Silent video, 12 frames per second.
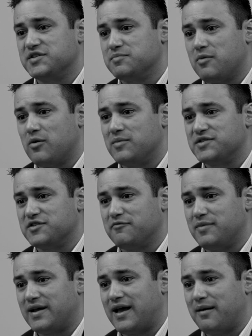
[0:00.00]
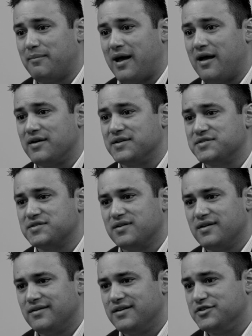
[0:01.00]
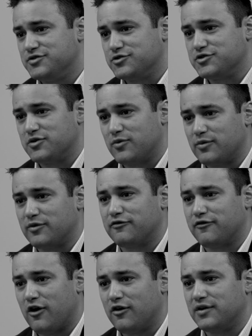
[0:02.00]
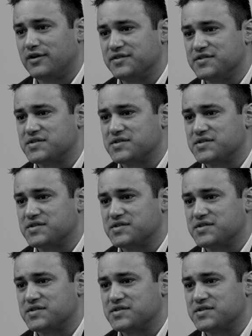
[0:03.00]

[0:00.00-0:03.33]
these moments of being out of balance, is usually when we've fallen into